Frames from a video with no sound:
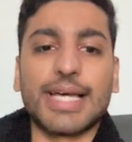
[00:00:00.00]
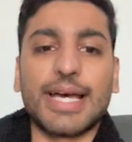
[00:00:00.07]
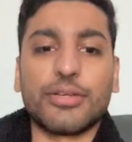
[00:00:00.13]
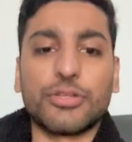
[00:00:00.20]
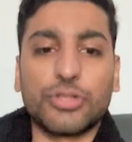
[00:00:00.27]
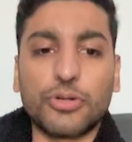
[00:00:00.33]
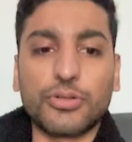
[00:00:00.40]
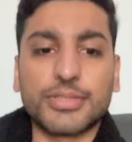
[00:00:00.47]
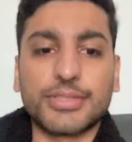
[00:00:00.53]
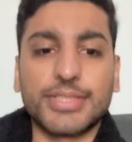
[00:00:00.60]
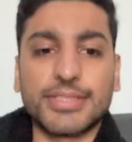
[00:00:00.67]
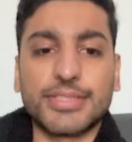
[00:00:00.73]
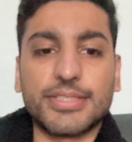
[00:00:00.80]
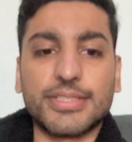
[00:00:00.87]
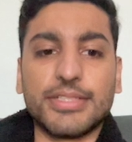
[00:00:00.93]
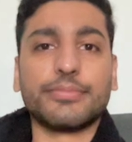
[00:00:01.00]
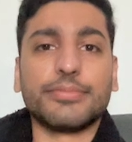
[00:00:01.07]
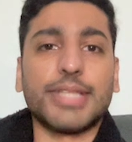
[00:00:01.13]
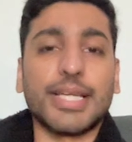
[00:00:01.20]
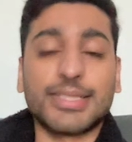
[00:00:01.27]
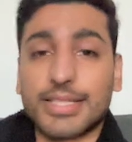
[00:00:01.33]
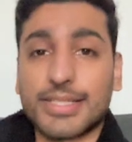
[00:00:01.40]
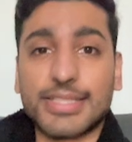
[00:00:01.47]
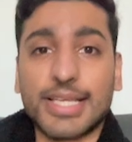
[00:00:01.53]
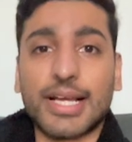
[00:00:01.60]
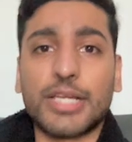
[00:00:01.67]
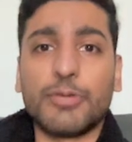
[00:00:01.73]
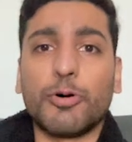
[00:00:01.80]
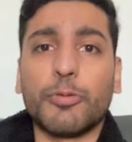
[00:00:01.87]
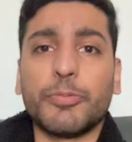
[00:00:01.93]
and toxicity. That's
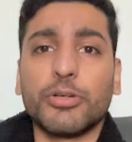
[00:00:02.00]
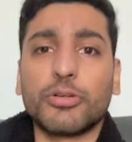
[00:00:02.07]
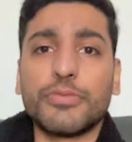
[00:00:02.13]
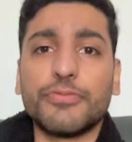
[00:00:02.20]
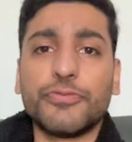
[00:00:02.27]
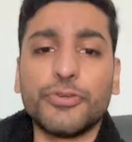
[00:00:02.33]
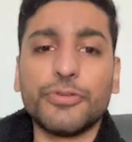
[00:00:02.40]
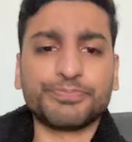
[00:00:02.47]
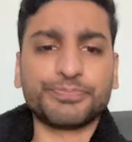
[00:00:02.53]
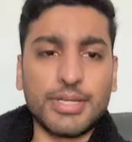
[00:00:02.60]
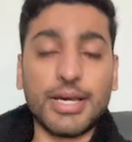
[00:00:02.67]
exactly what we're looking for.